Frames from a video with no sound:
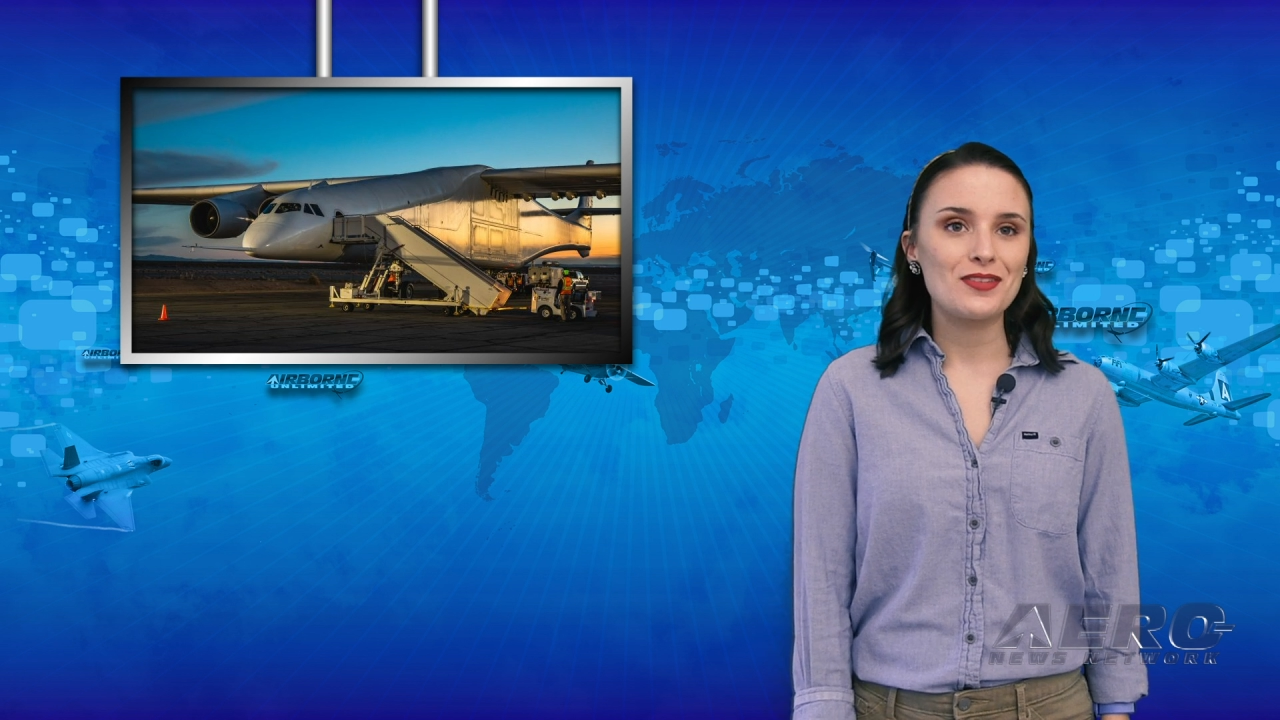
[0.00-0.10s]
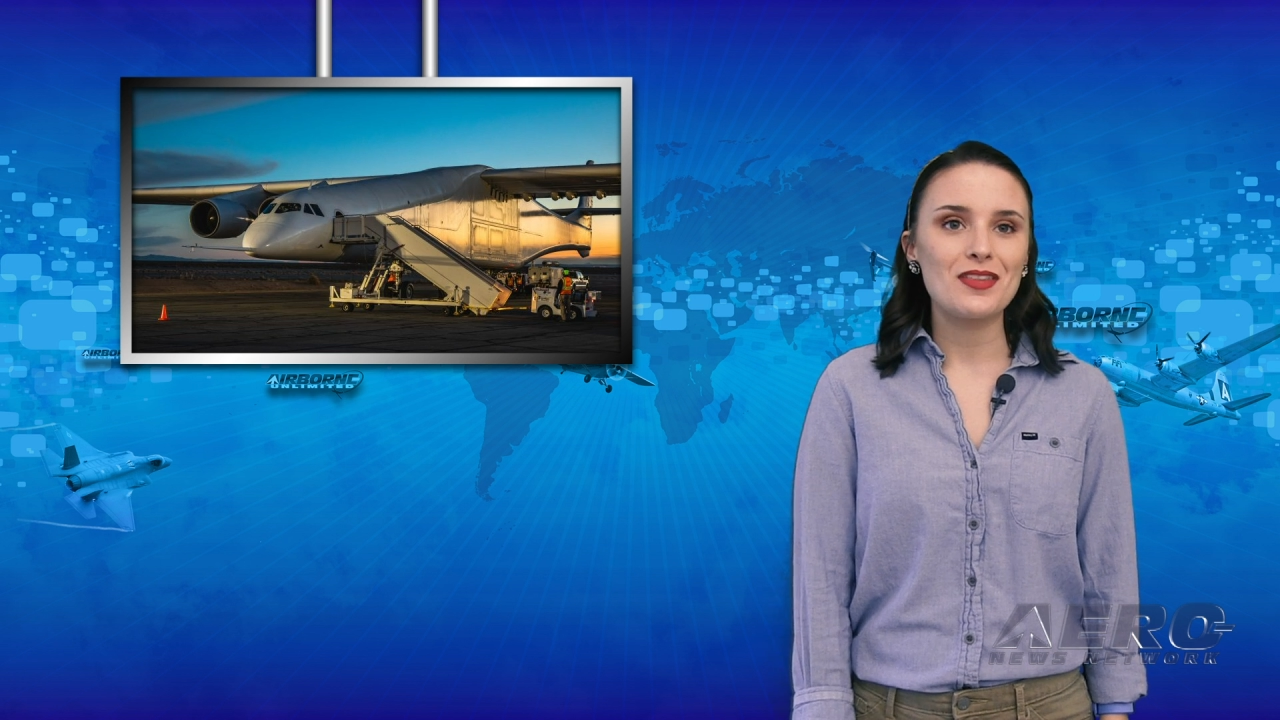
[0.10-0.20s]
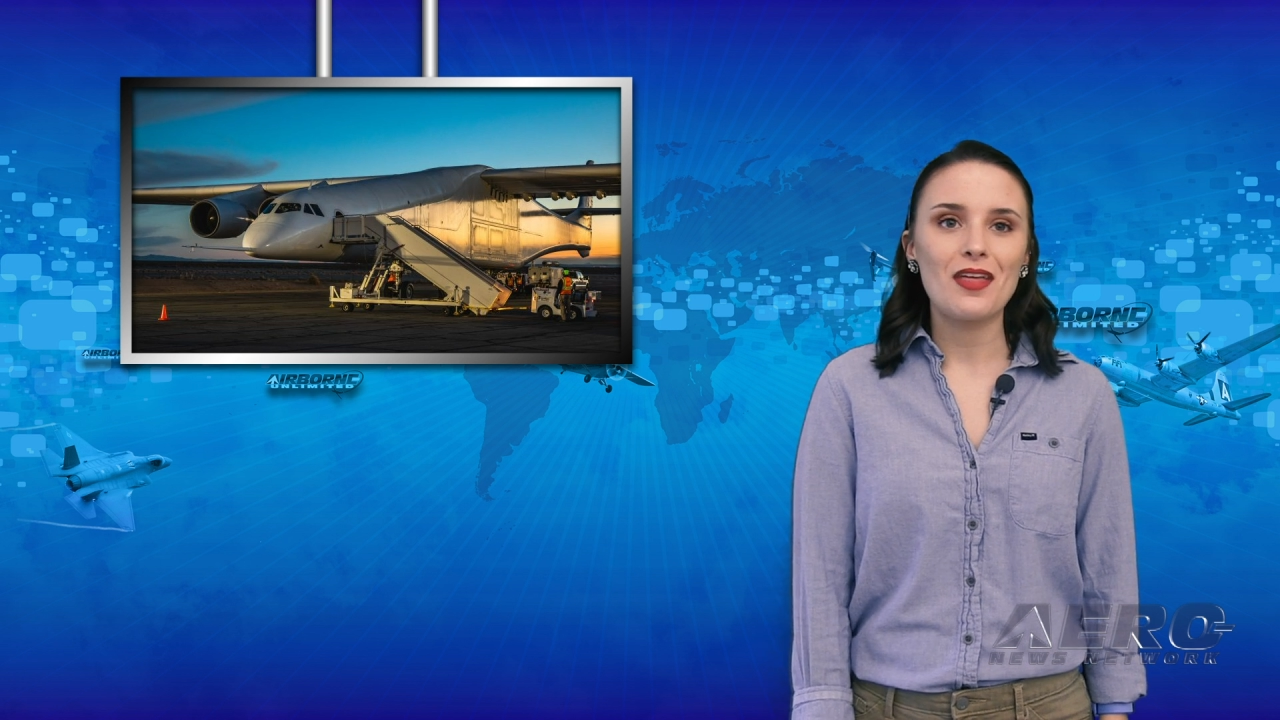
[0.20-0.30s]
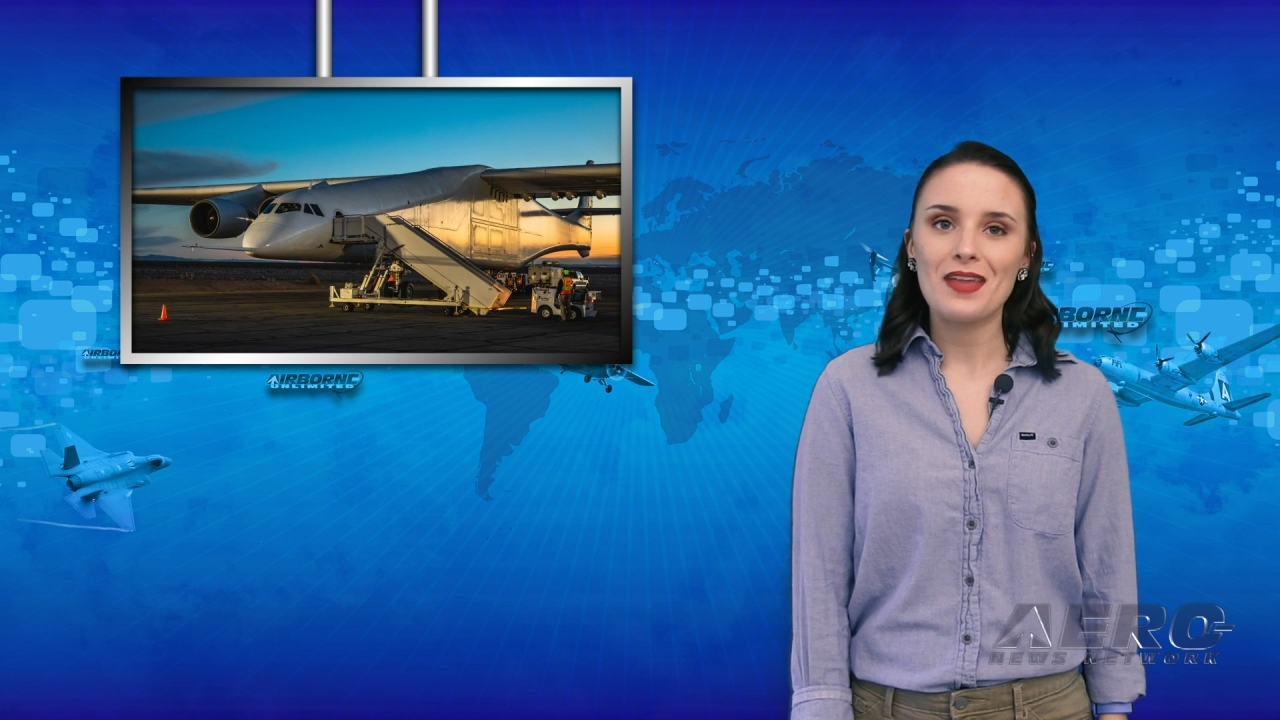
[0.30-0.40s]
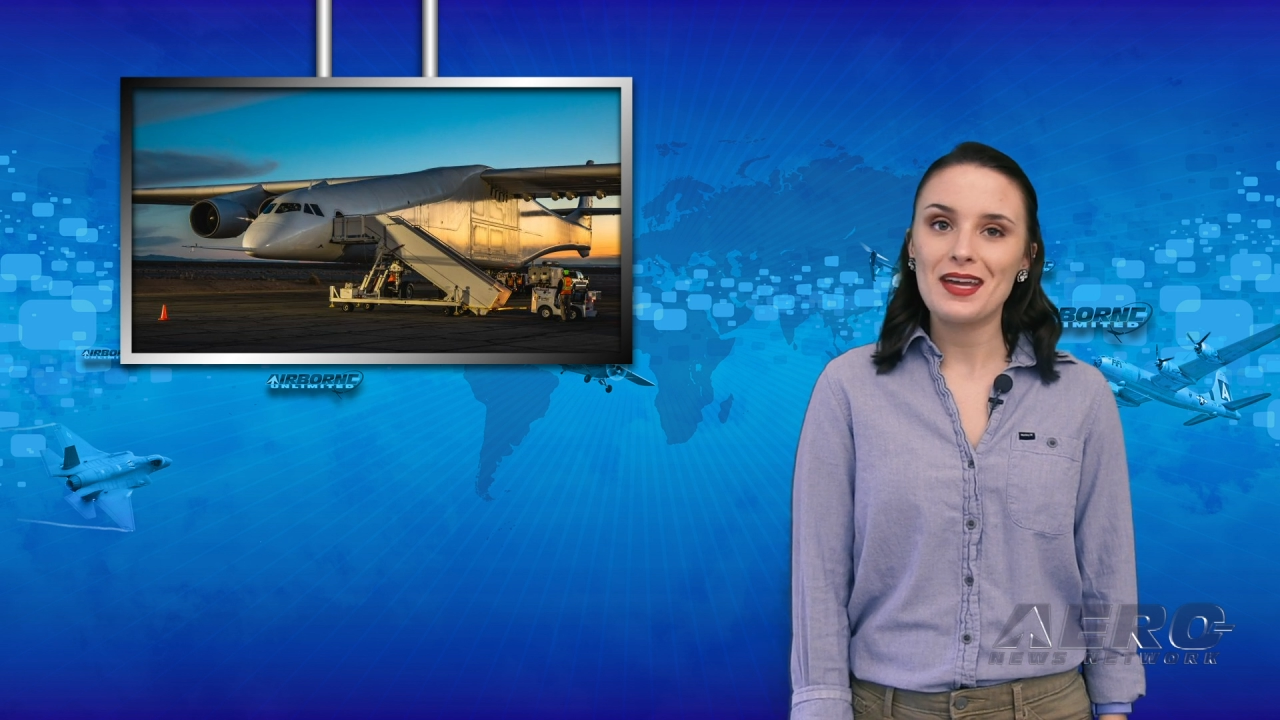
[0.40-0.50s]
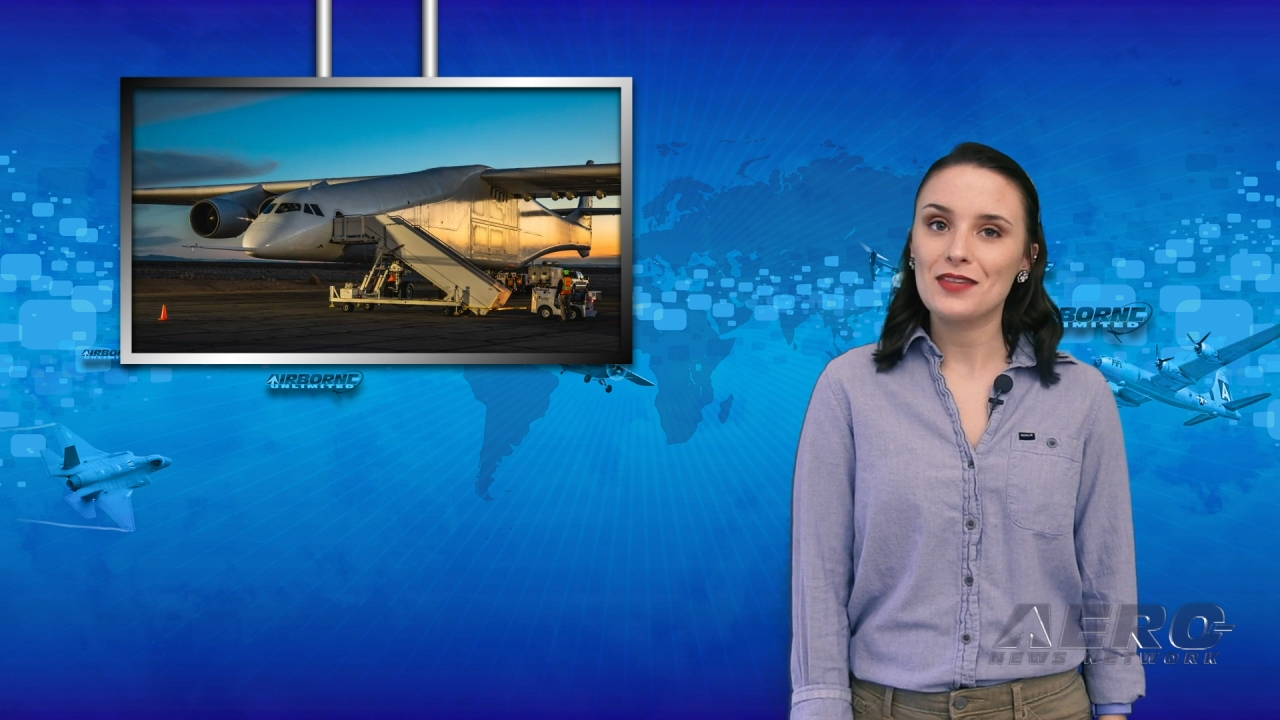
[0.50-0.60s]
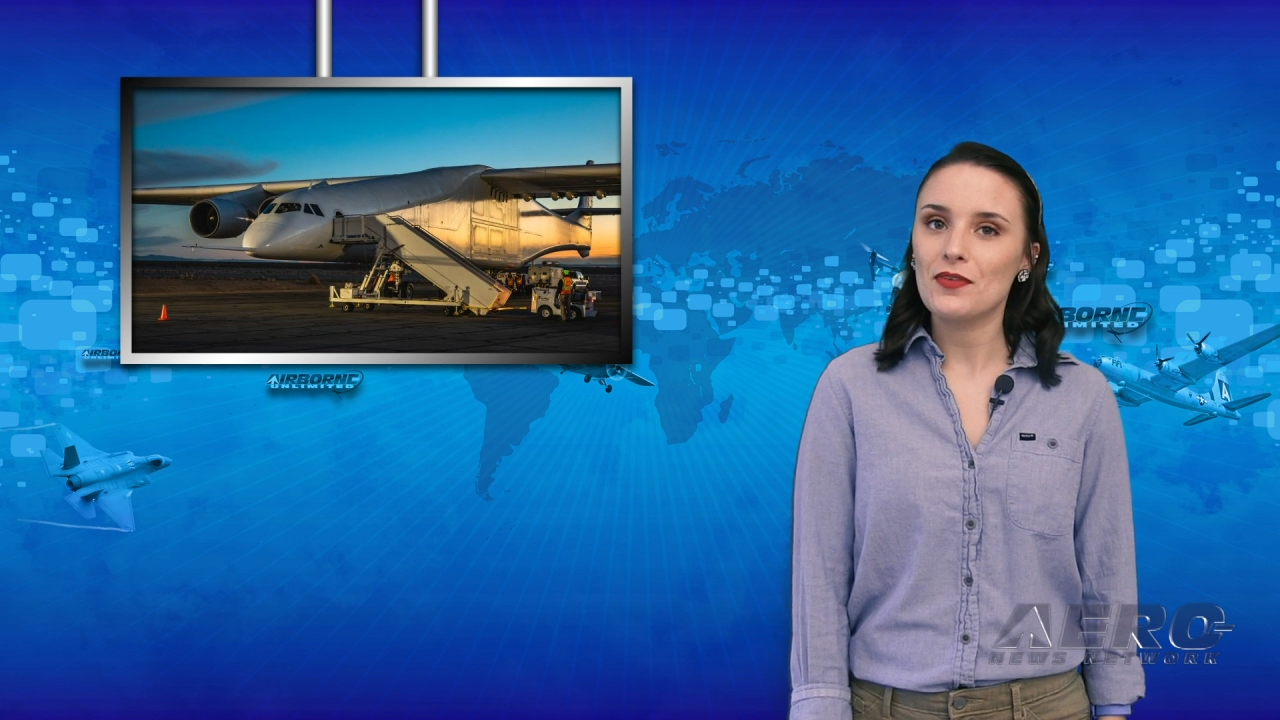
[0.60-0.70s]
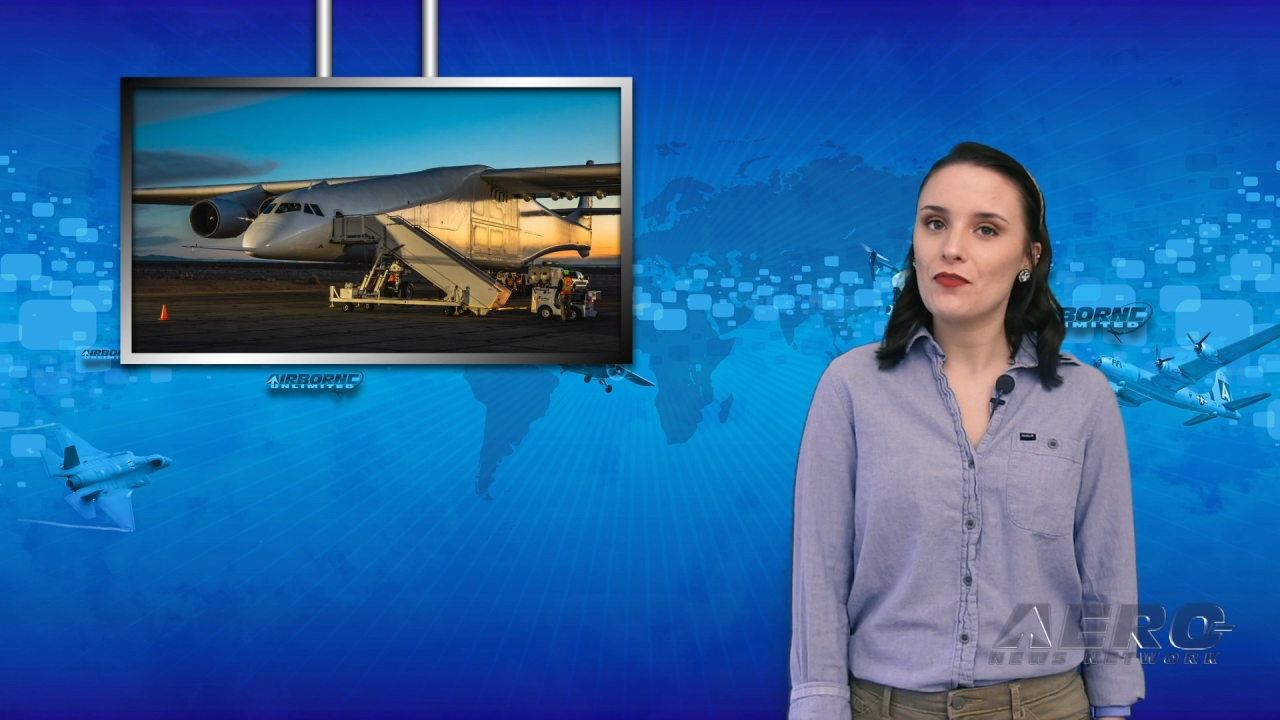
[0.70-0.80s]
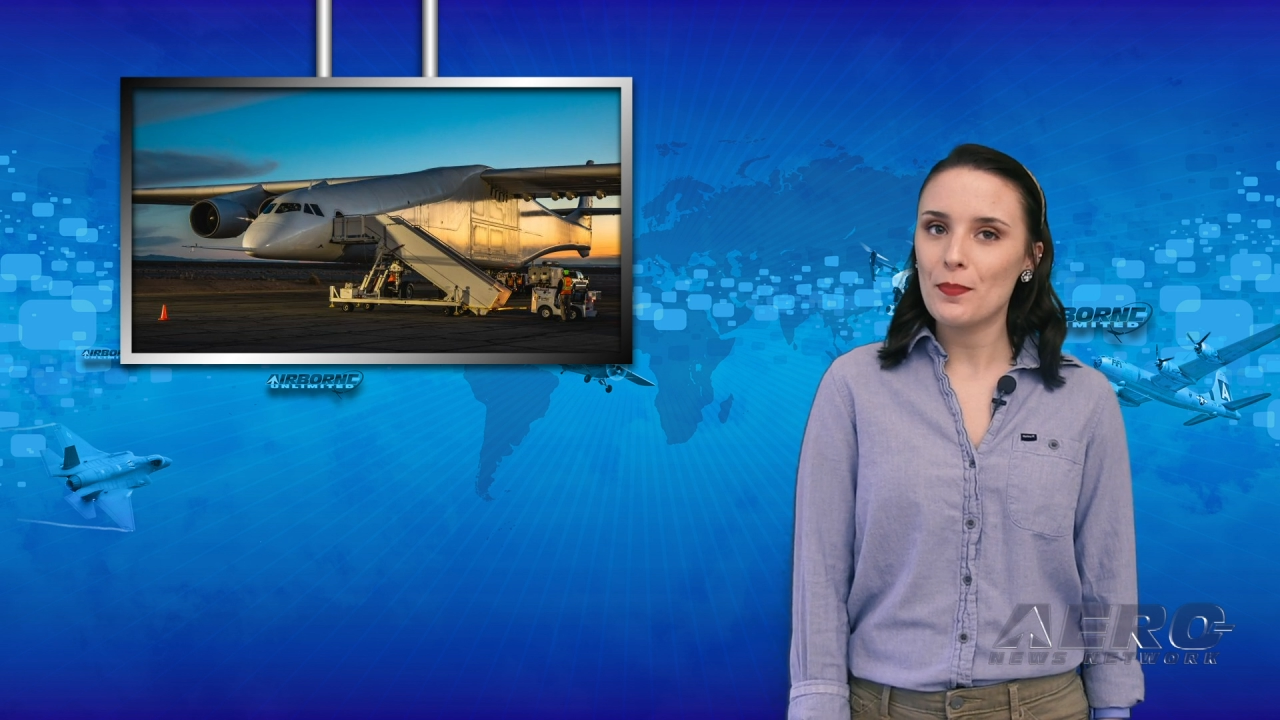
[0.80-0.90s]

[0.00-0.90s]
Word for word: than the length of a